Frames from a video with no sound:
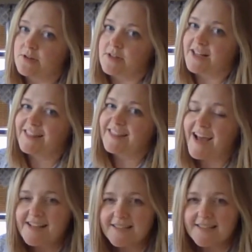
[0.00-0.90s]

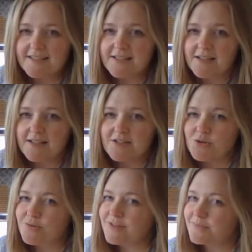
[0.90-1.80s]
Let's do
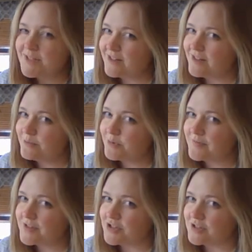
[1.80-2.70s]
some syllable
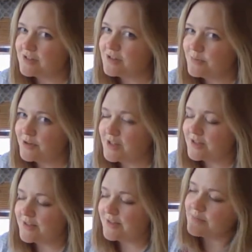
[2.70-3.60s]
division to break this
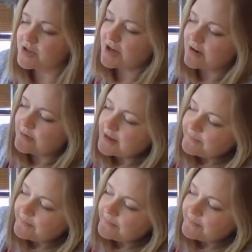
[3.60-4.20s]
up, shall we?